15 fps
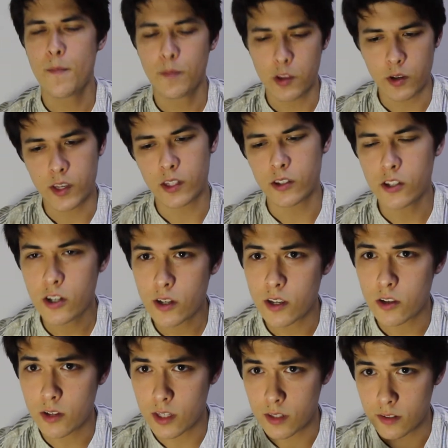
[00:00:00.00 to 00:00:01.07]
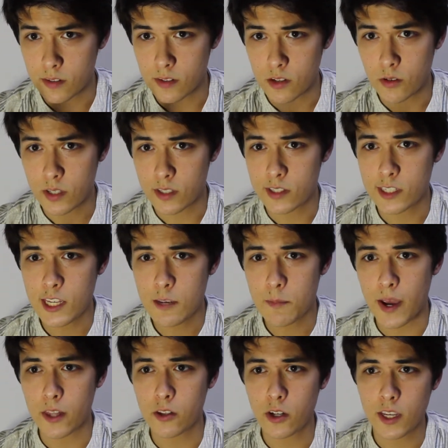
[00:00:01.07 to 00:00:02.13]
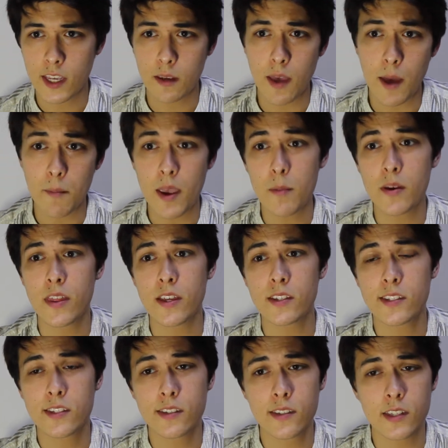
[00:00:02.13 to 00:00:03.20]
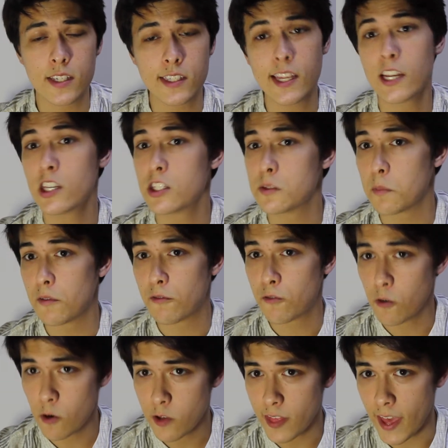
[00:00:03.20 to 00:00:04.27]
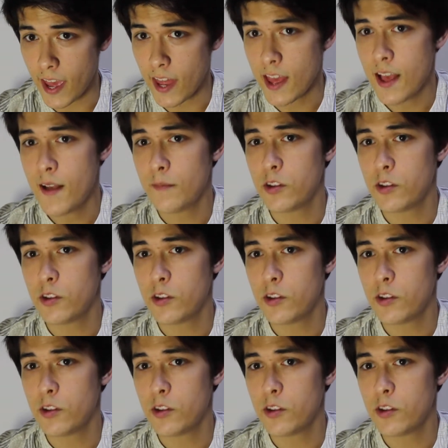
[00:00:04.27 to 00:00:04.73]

You can see by looking at maybe the sentence before that,